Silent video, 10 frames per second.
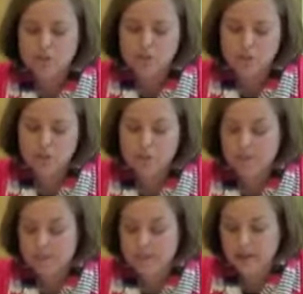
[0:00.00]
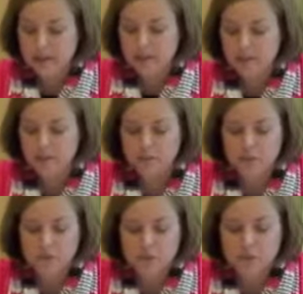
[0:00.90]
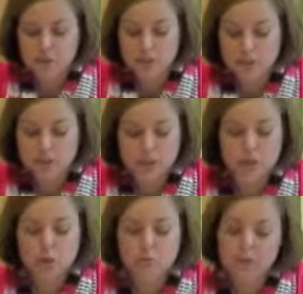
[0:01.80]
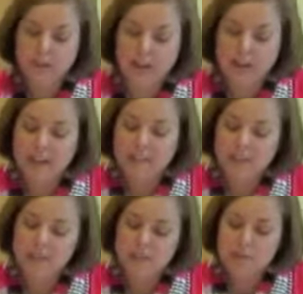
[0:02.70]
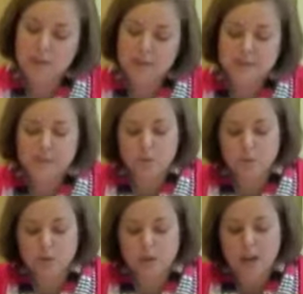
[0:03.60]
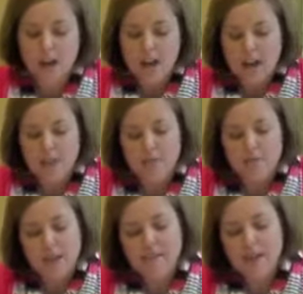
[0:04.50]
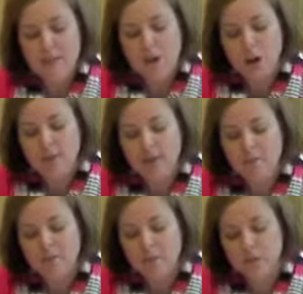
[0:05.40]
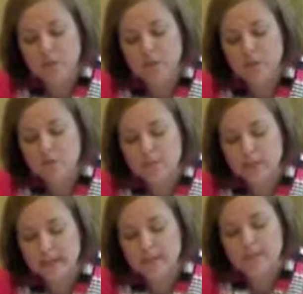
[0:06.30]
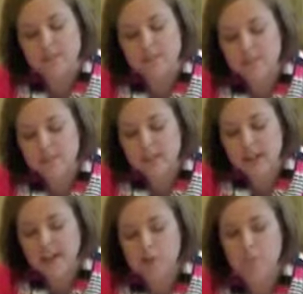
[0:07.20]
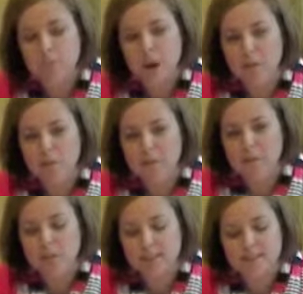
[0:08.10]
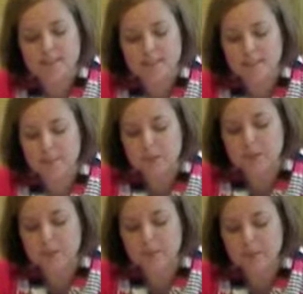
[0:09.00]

Turner, this is the main character, figured she had reached her peak of height sometime around the Civil War, and from that time on had been folding and shrinking until someday she would probably just disappear.